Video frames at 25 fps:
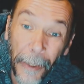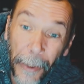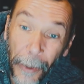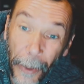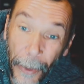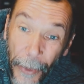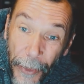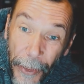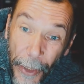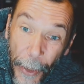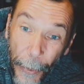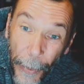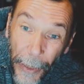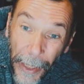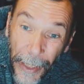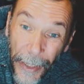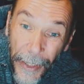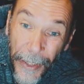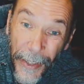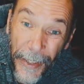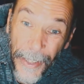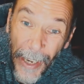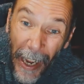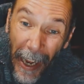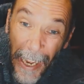Considering
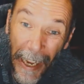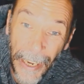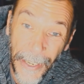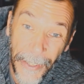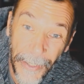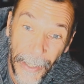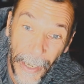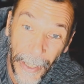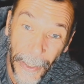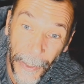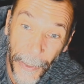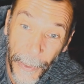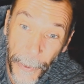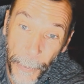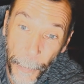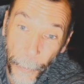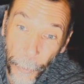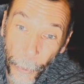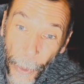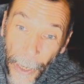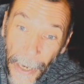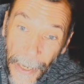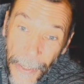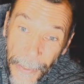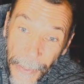its size and its
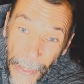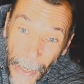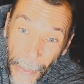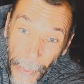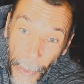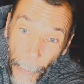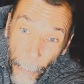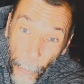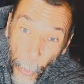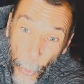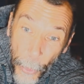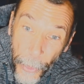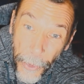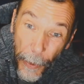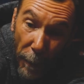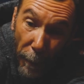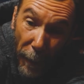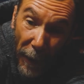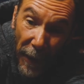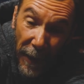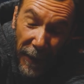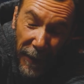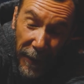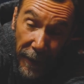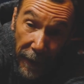price and the
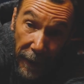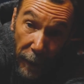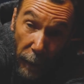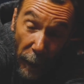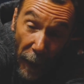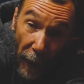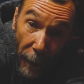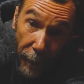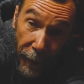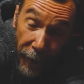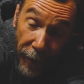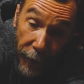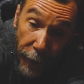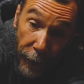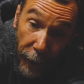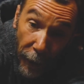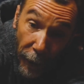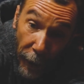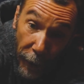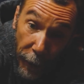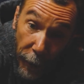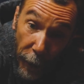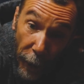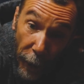portability, I'm just going to